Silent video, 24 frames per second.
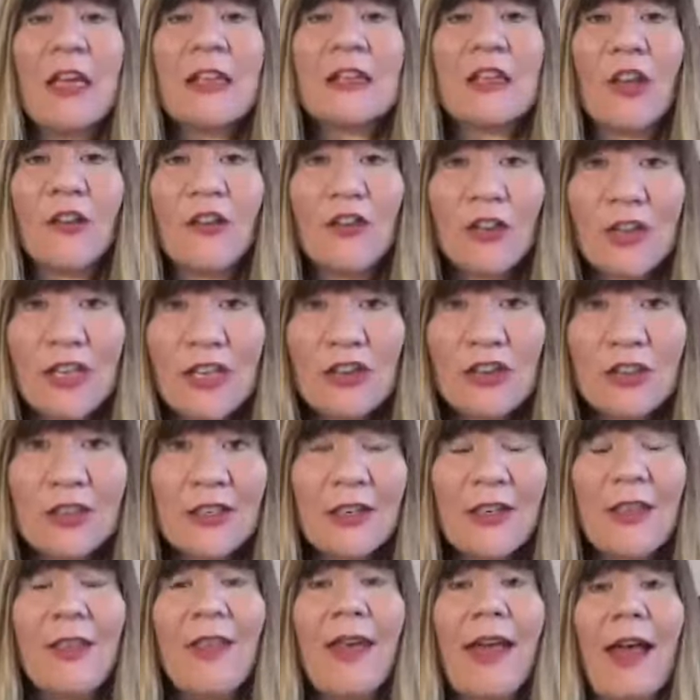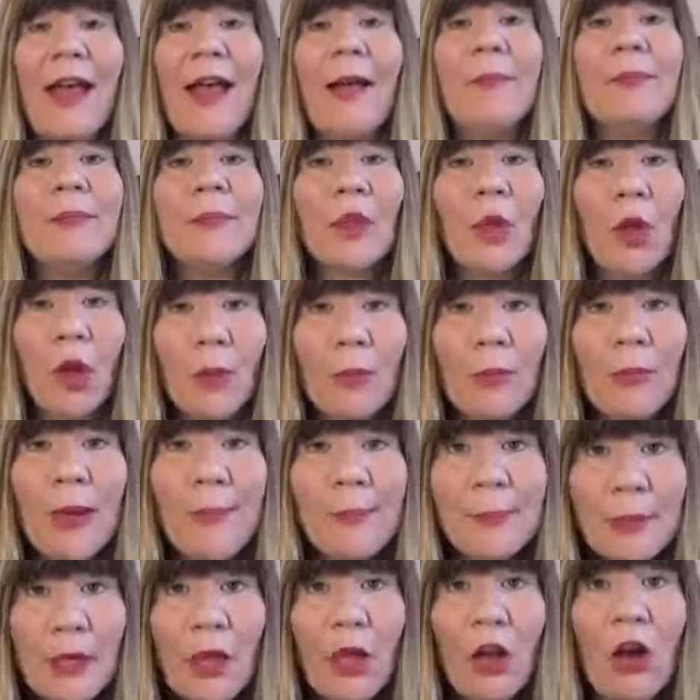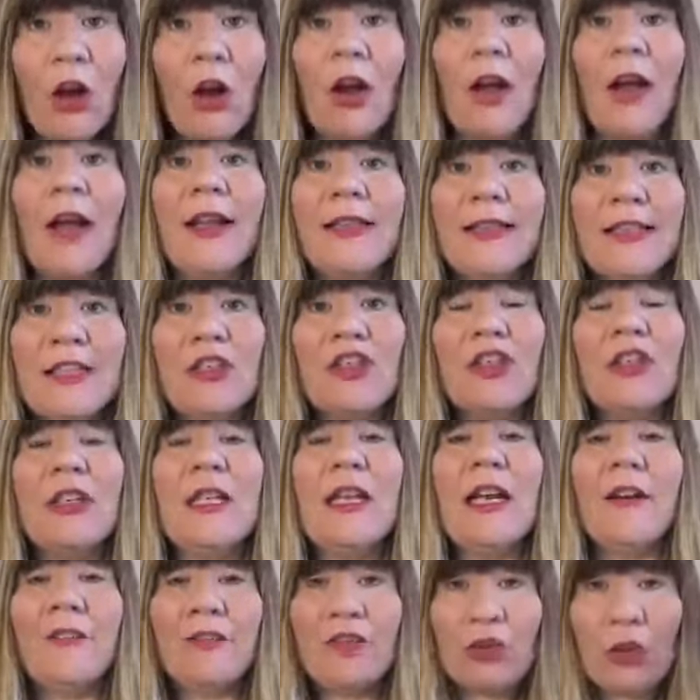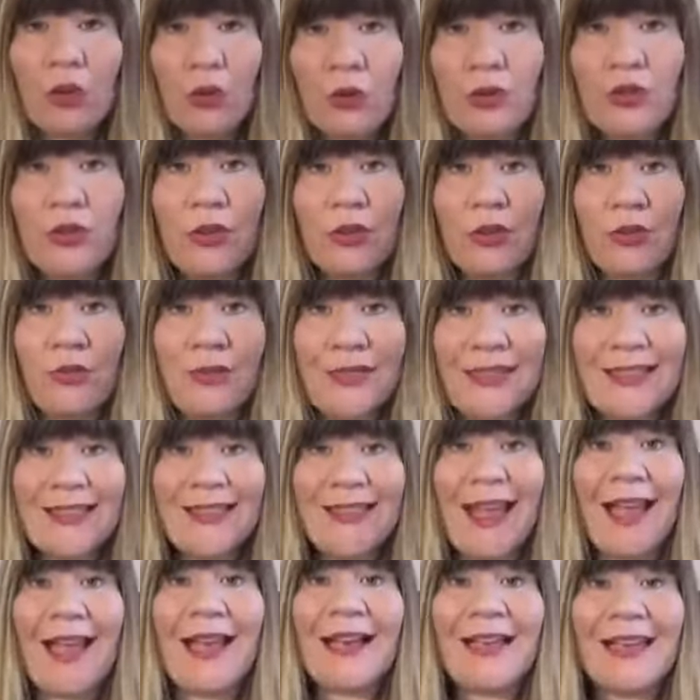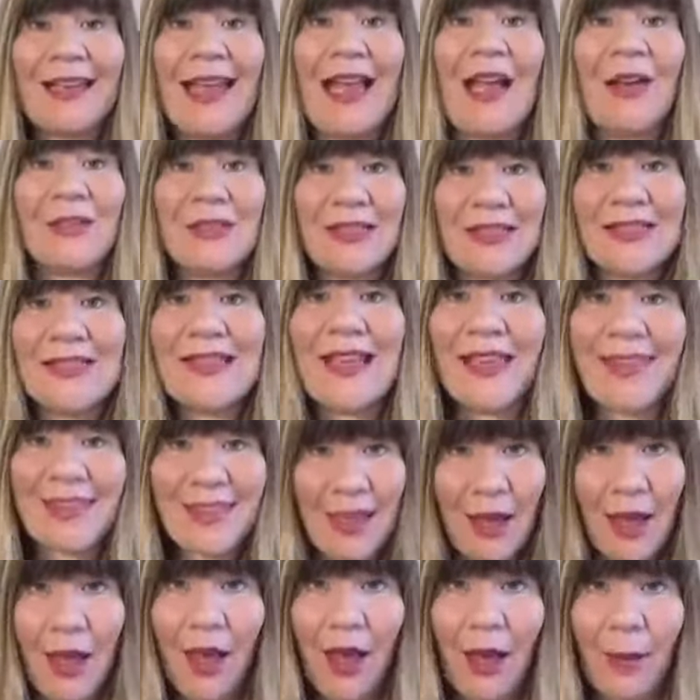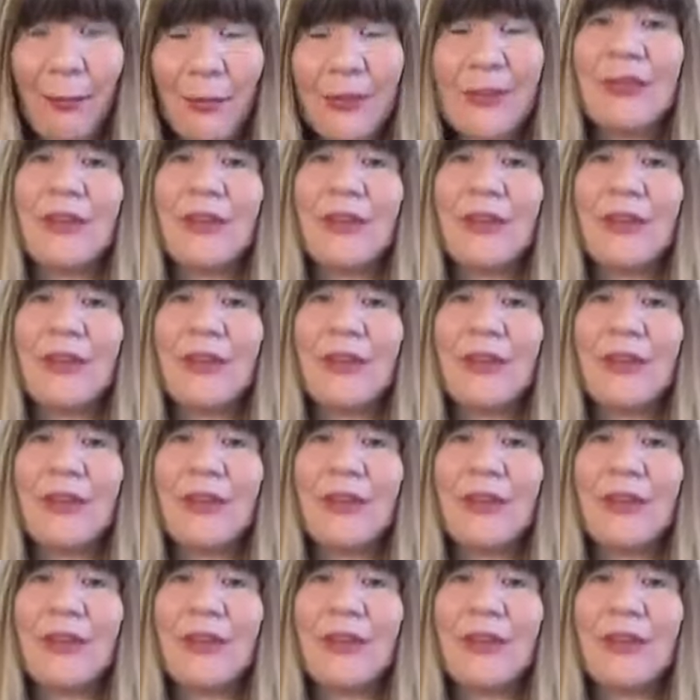So if you're interested in that, on my blog, I literally have talked you through exactly how to set that up.